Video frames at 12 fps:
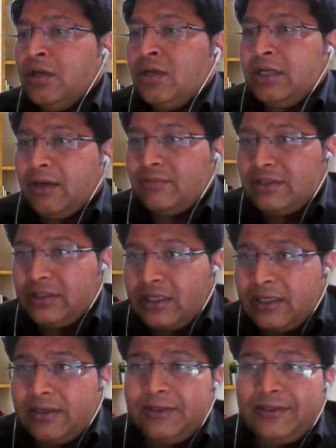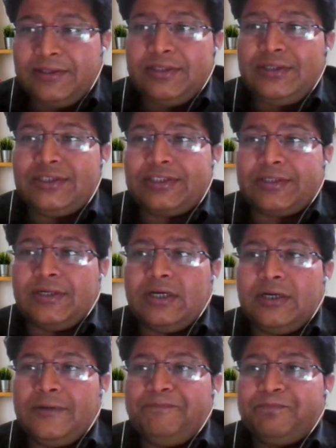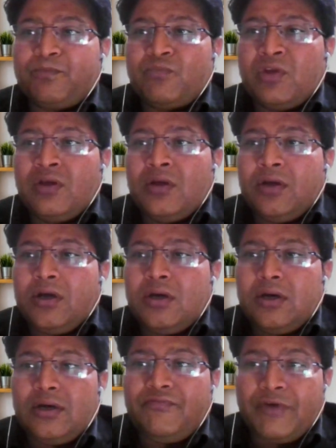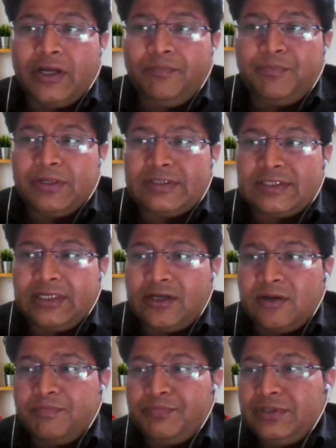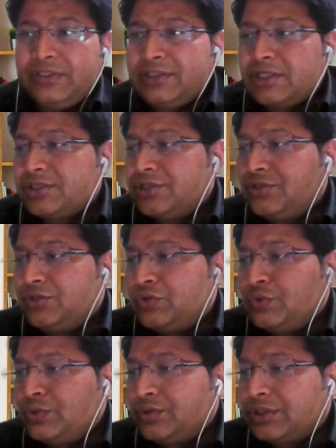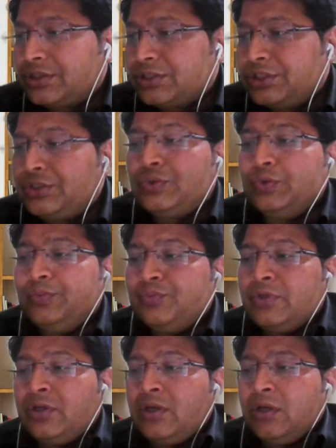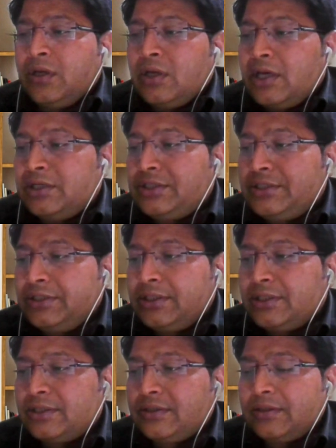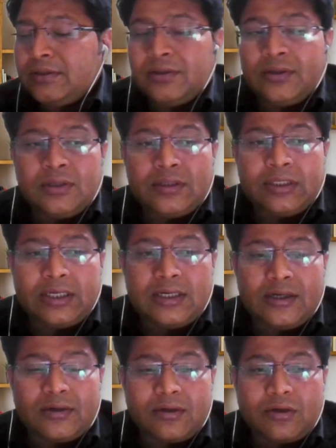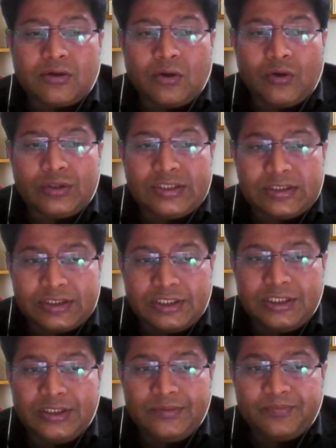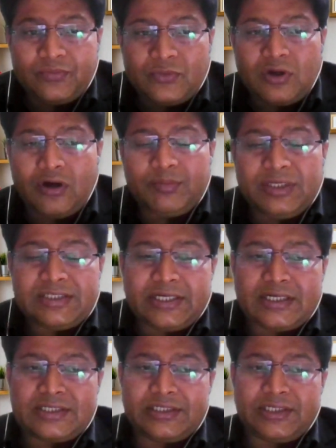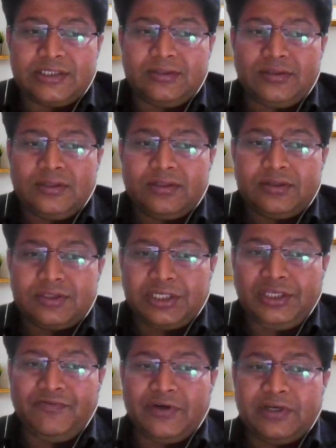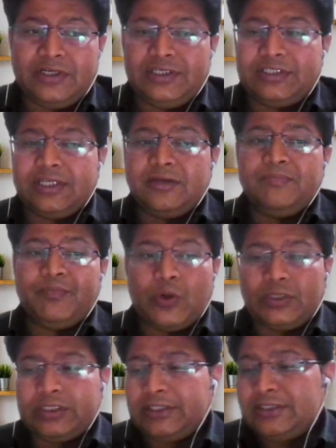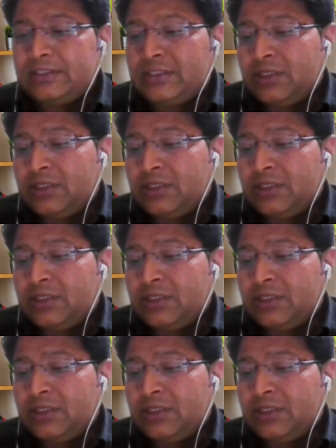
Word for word: now the third is uh, uh, one person company section 262 and here the clause C of the section 3.1 is the important.